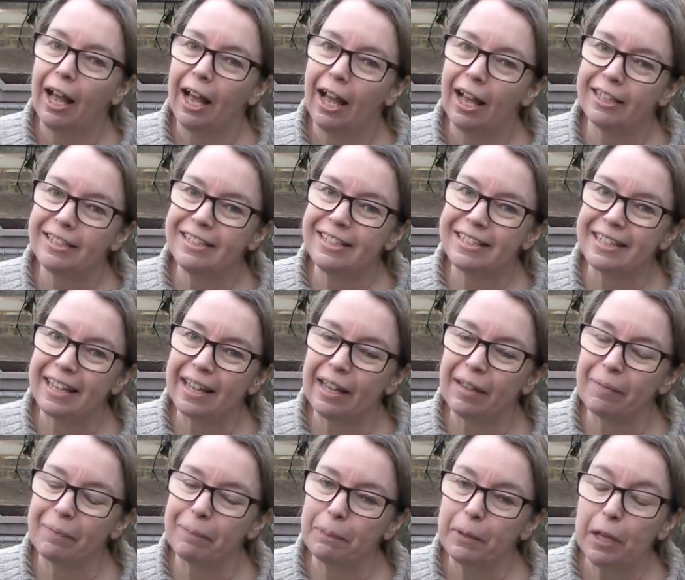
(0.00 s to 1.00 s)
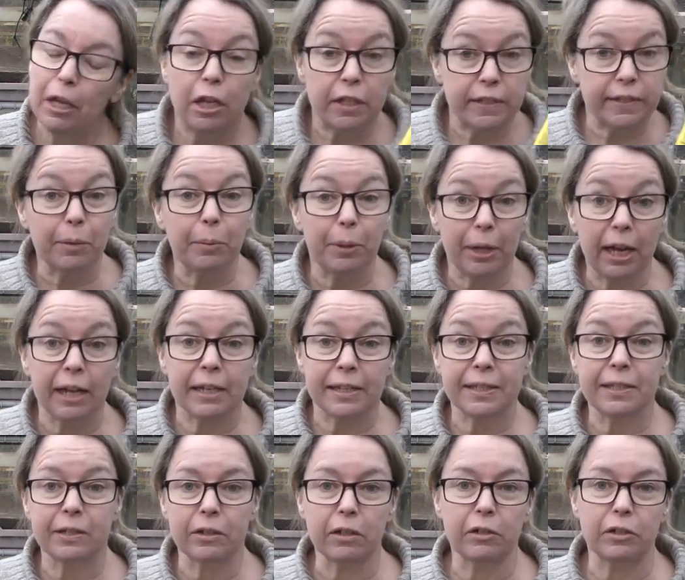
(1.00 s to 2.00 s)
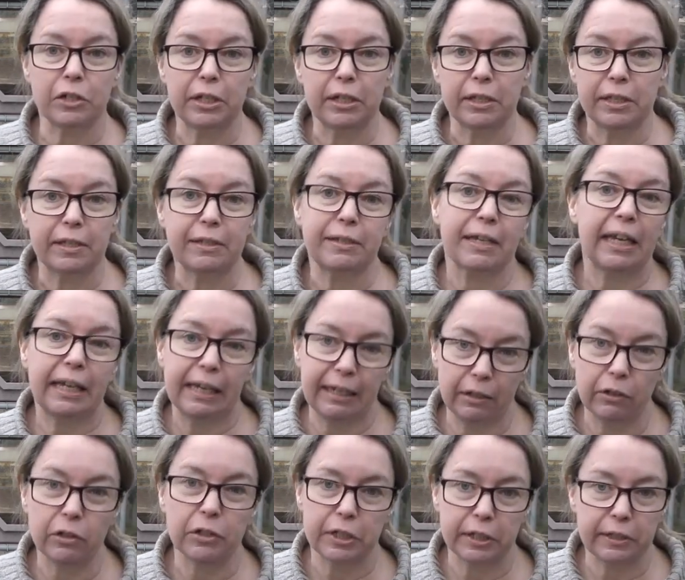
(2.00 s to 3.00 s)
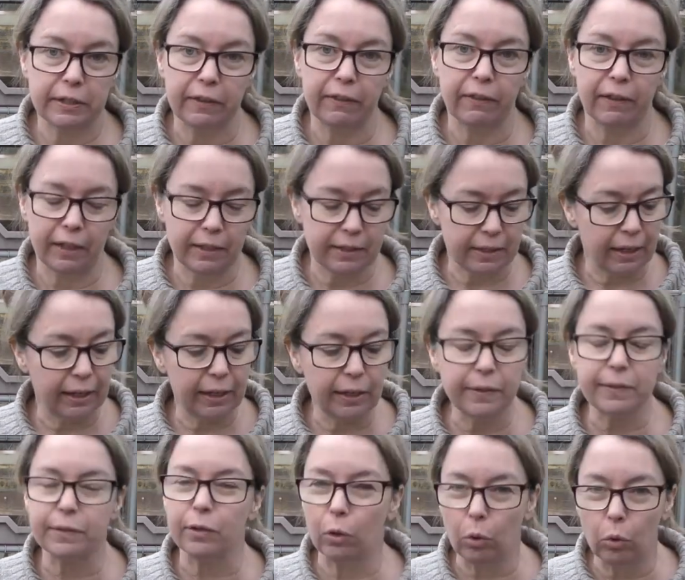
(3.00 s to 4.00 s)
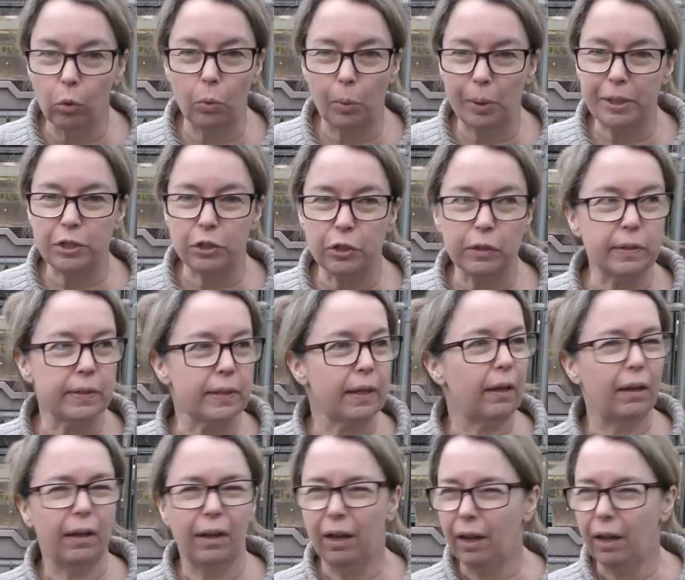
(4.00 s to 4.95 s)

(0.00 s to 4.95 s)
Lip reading: And so when I started taking cuttings and things, I used to always use it.